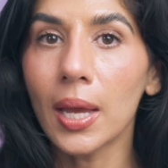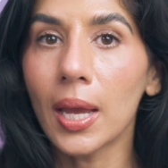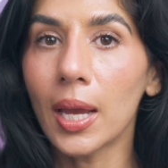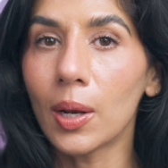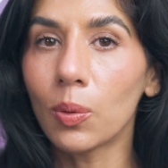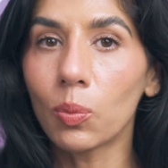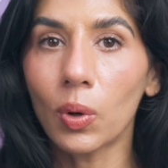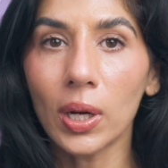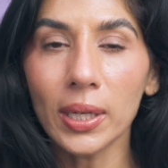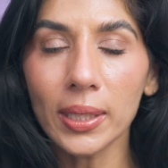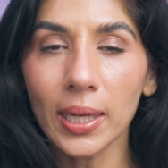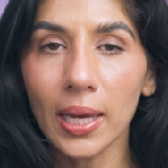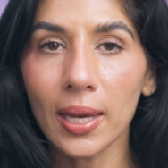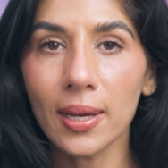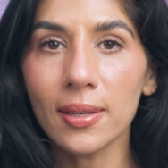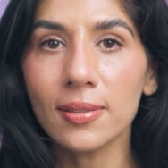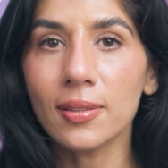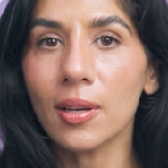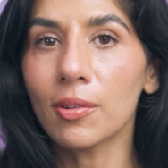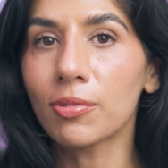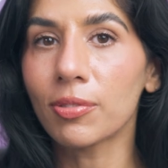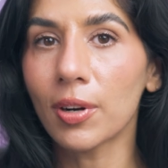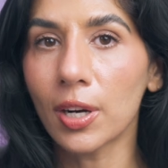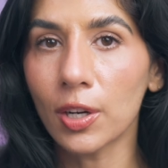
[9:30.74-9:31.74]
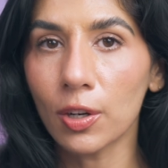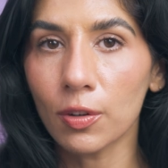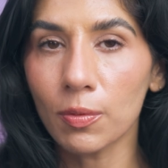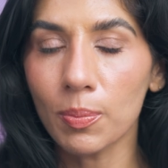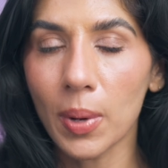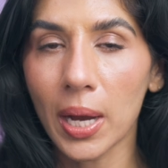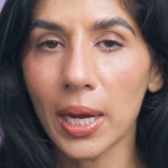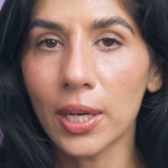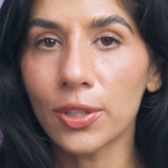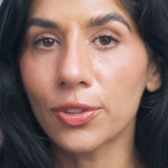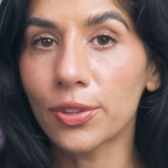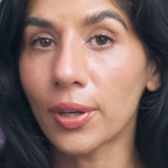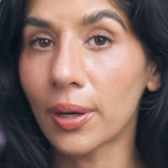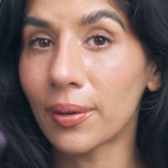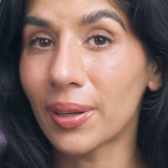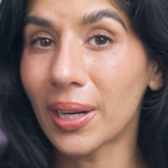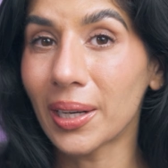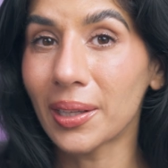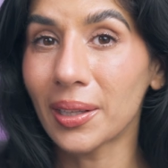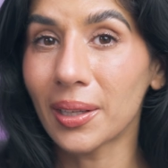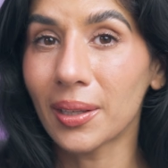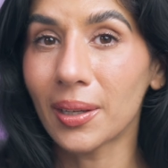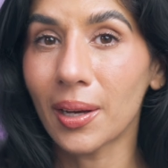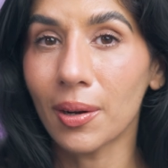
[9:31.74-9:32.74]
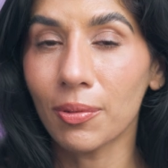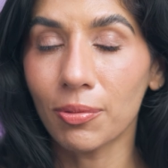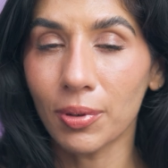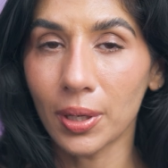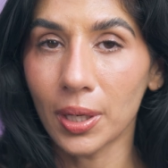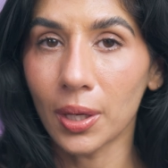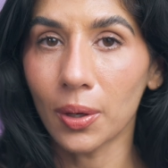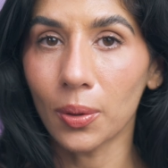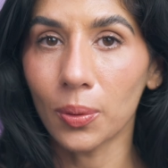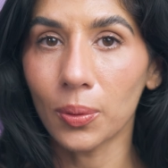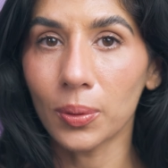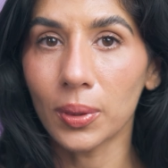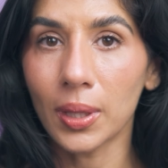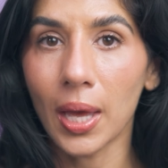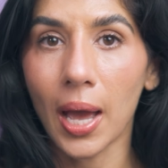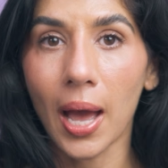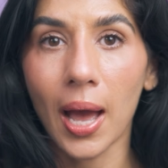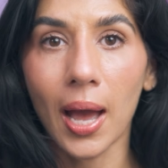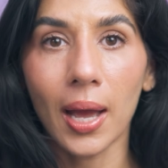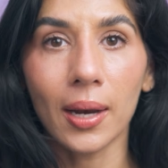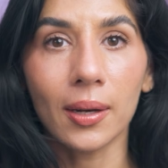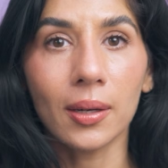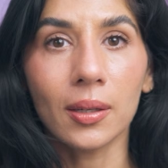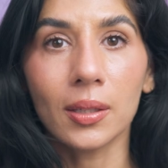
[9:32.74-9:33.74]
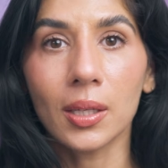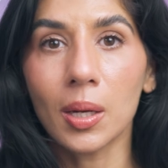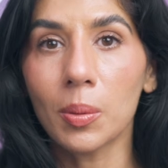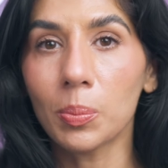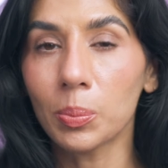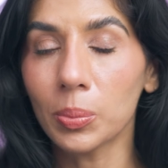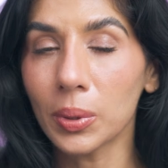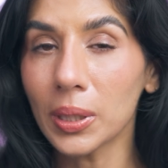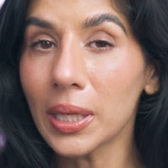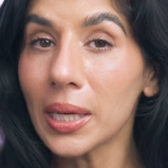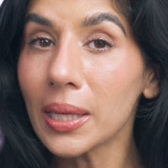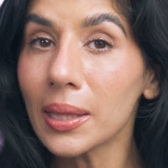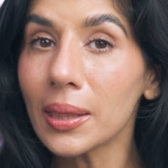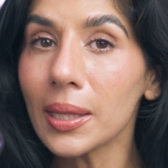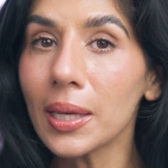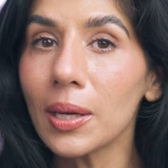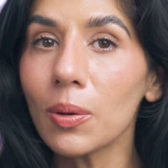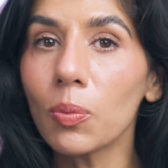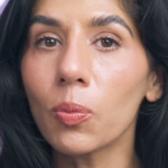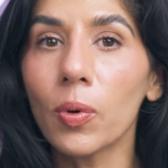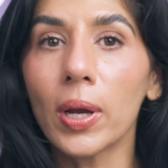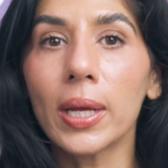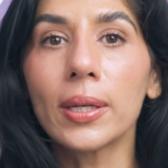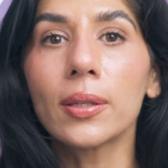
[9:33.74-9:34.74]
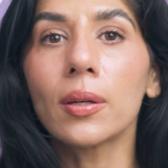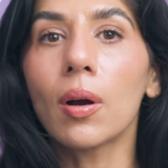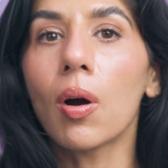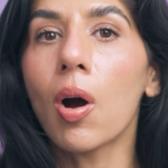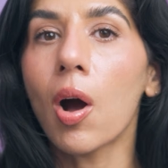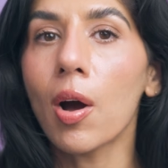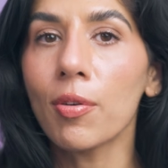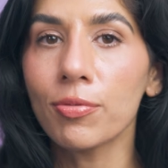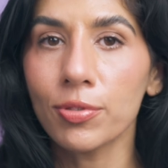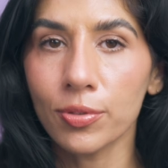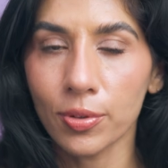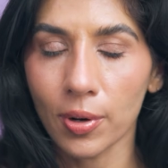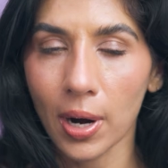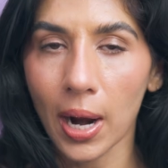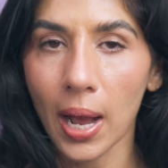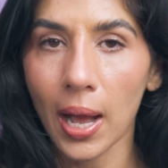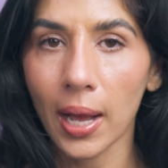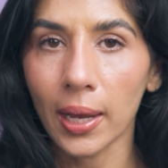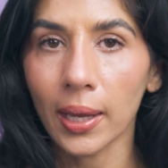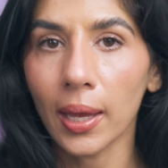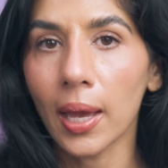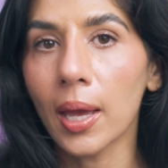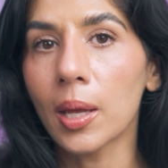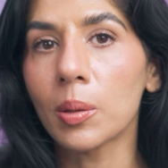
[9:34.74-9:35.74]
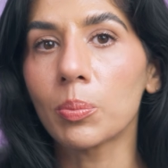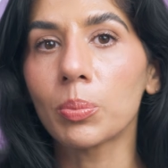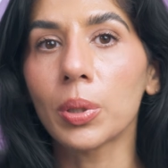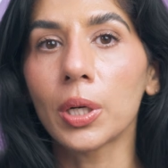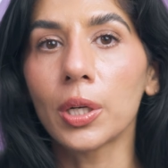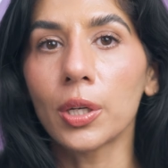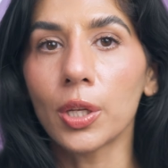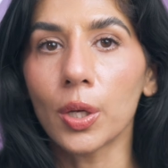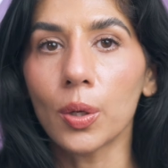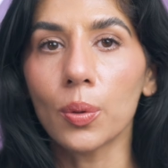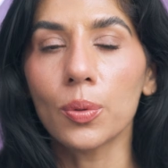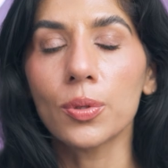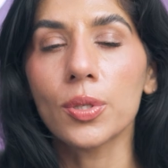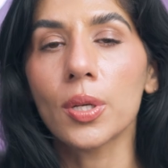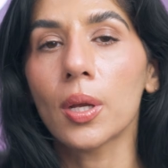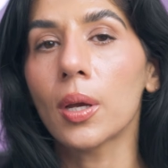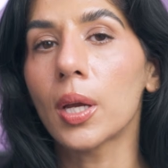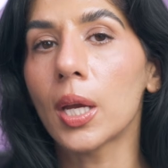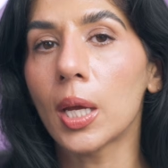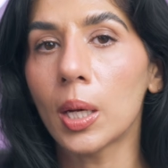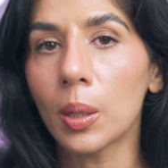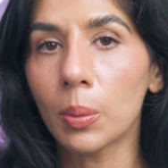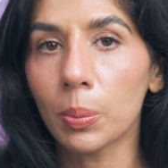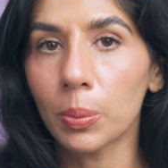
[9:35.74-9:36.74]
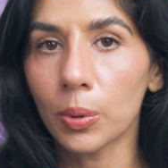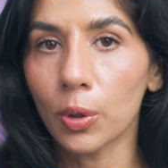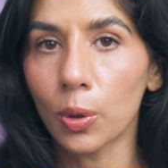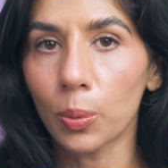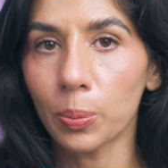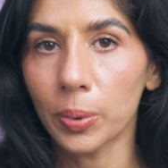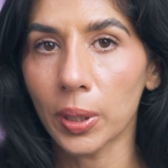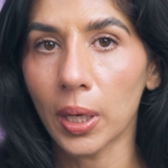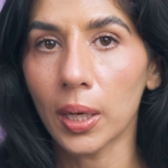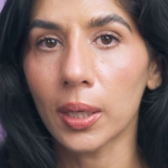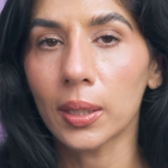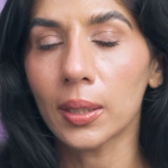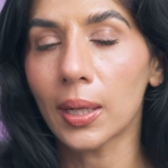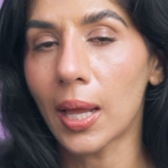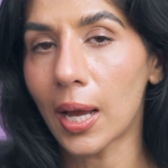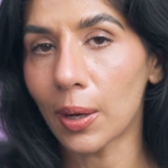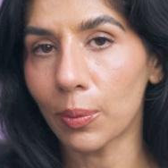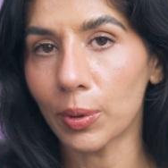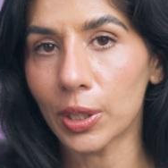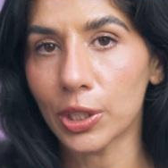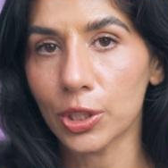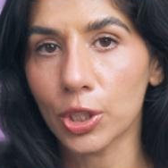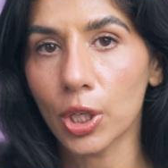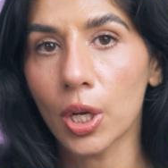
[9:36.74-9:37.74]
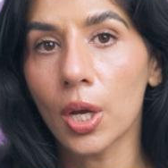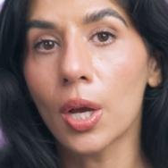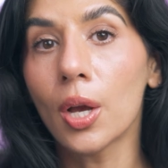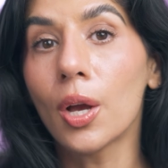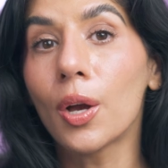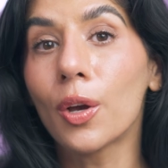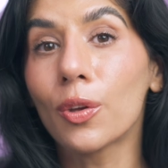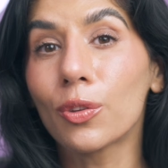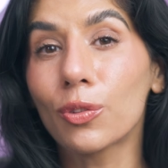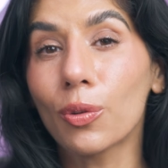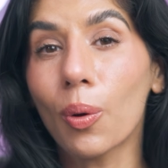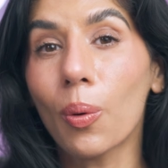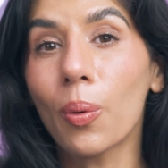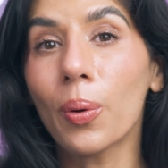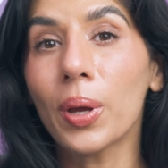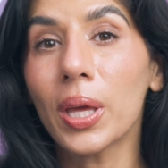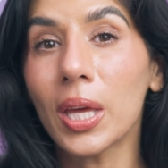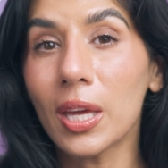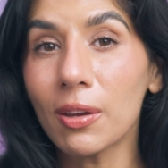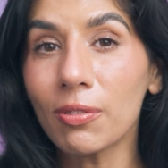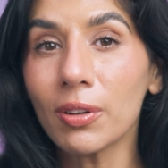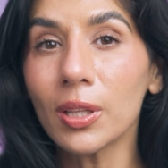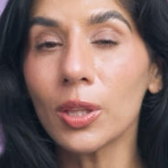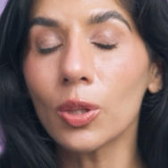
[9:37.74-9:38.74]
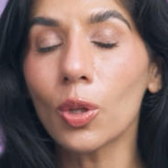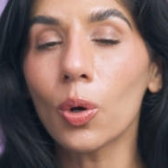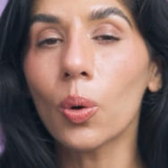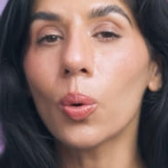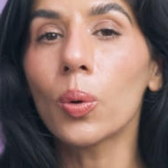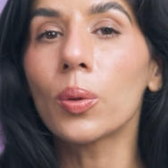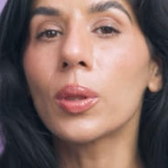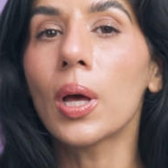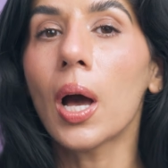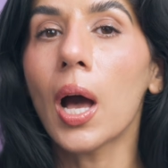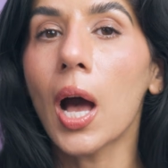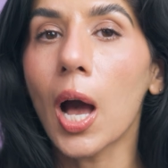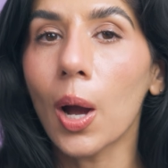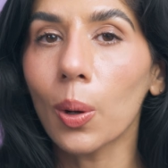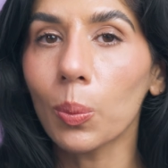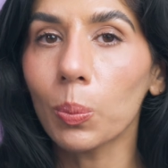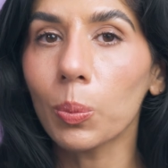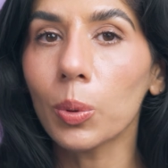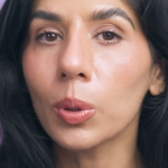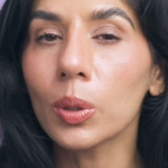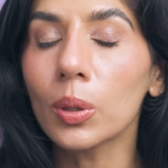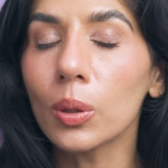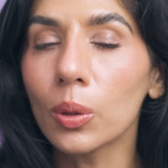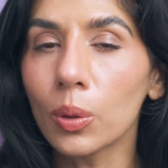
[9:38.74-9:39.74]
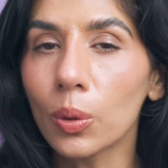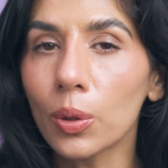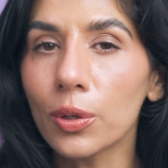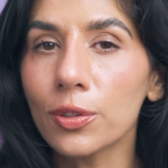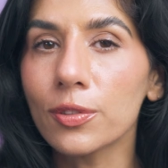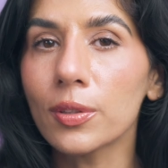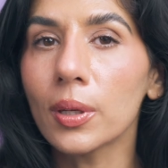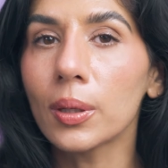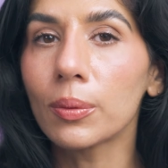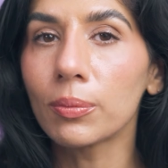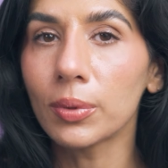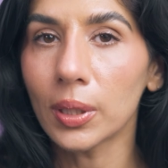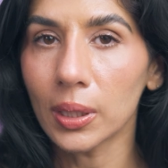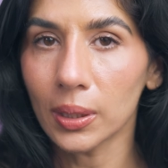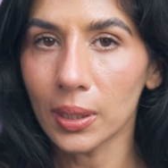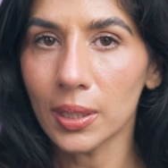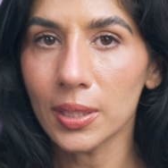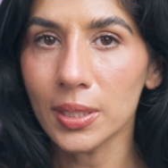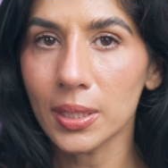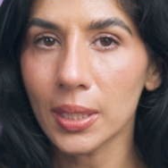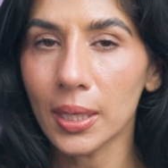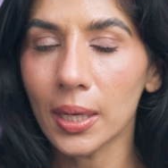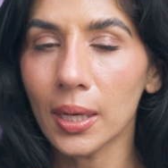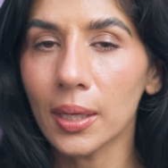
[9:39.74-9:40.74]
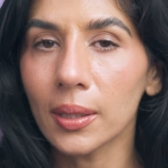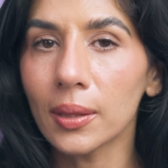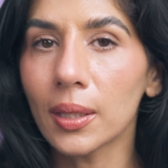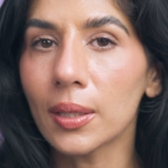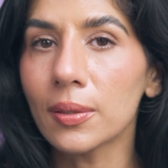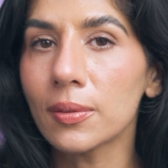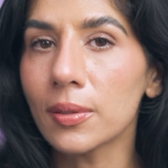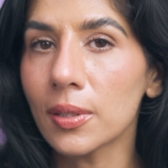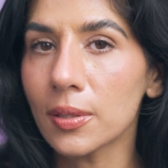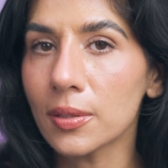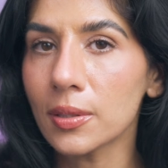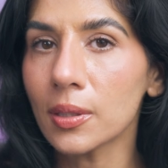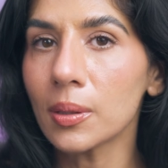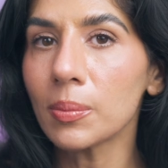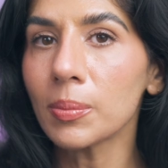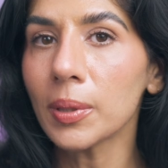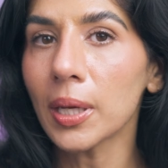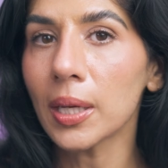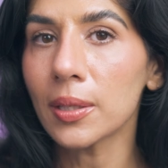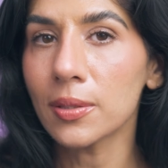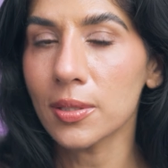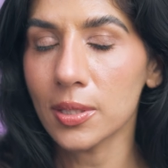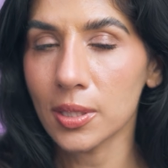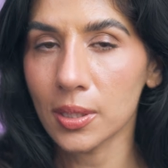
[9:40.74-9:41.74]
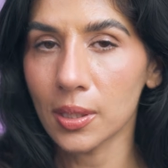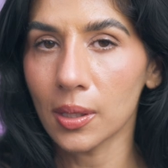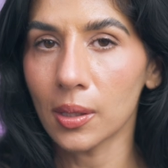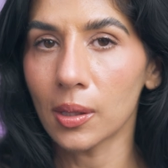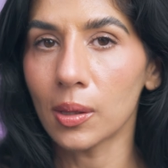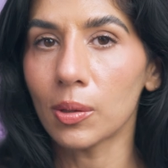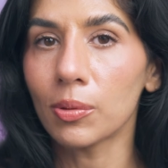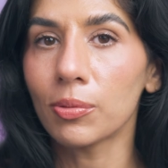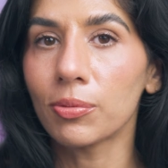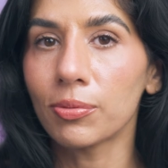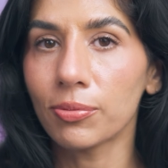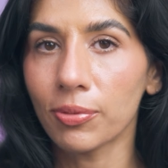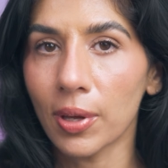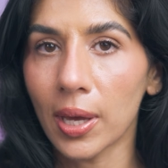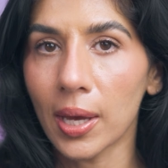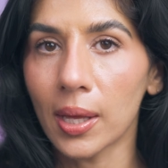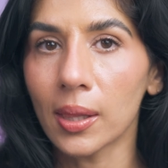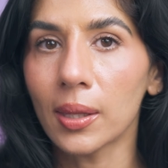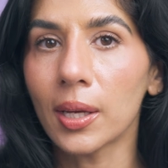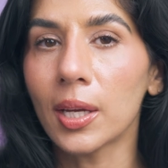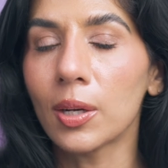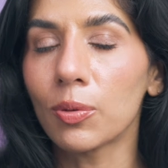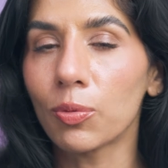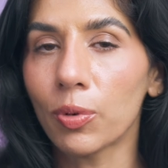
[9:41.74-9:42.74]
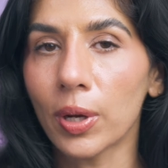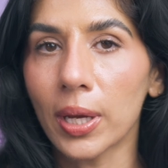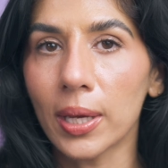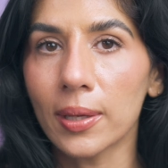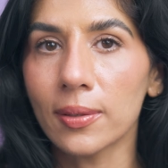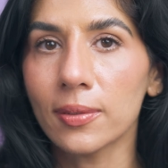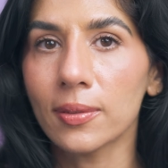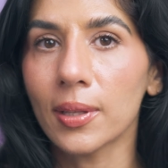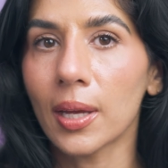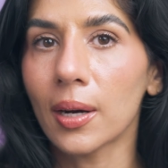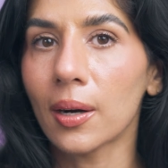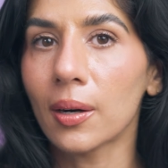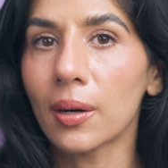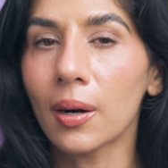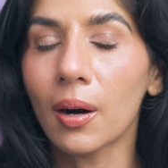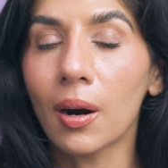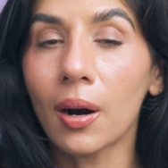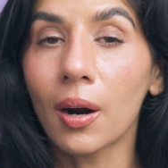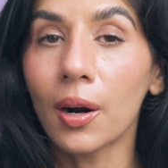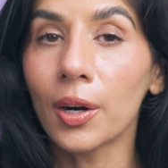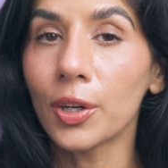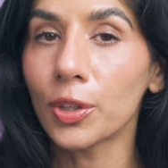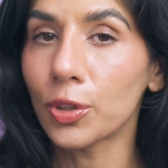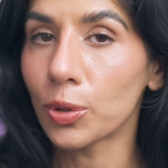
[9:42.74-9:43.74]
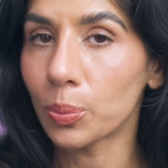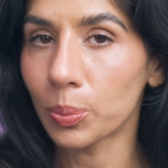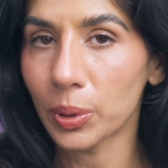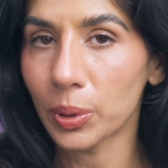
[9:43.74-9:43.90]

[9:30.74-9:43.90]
In one case, a friend of mine generated a video that completely went off track and produced inappropriate language. So even though the output looks realistic, the system can still fail in ways that are hard to